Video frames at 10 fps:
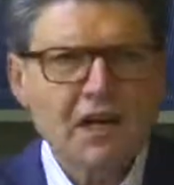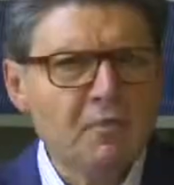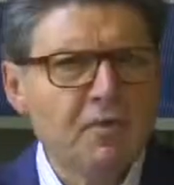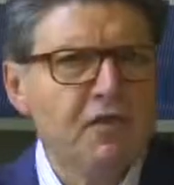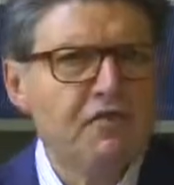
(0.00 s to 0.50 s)

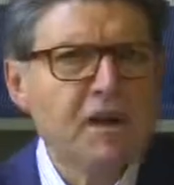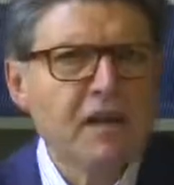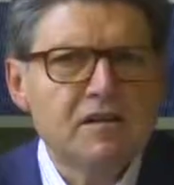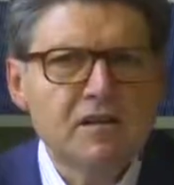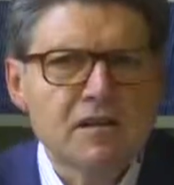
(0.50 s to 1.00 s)
If you look
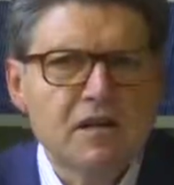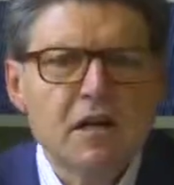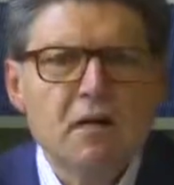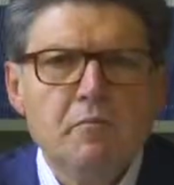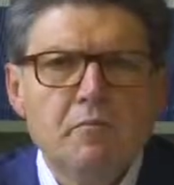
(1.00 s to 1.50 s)
at his
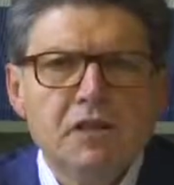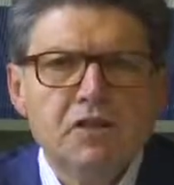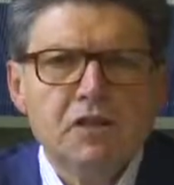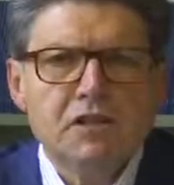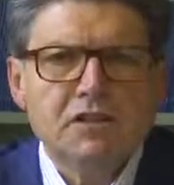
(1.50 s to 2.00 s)

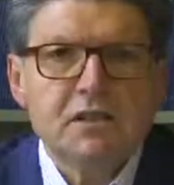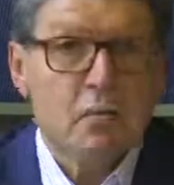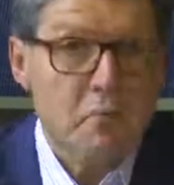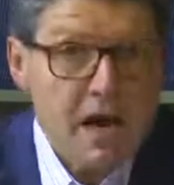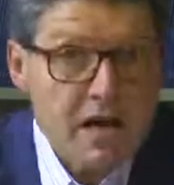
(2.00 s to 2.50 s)
Doryphorus
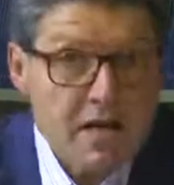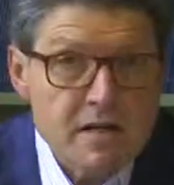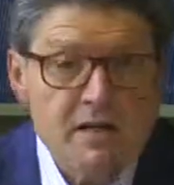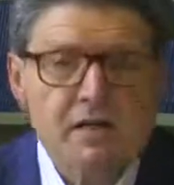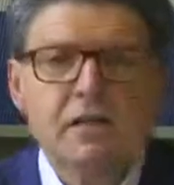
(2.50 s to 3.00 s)

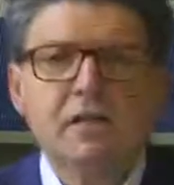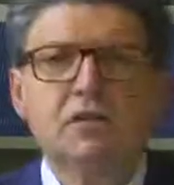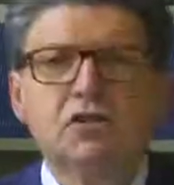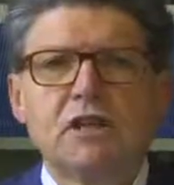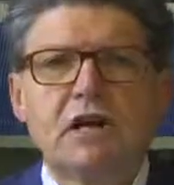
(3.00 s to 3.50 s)
outside the
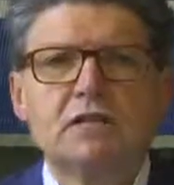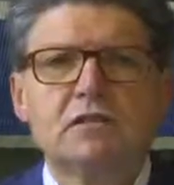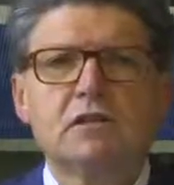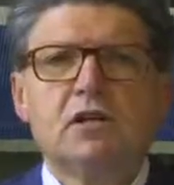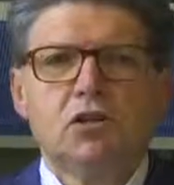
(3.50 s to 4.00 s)
university
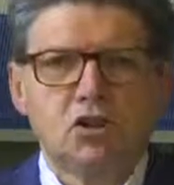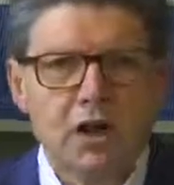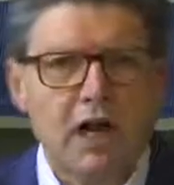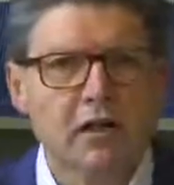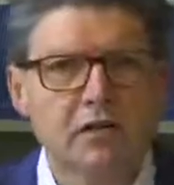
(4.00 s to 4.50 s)
in Munich,
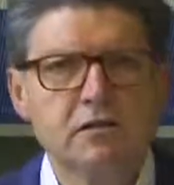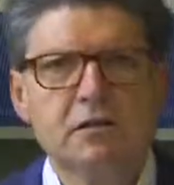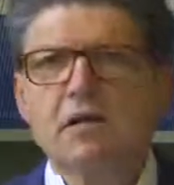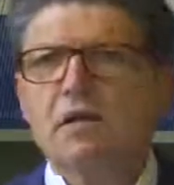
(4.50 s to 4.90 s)
which is a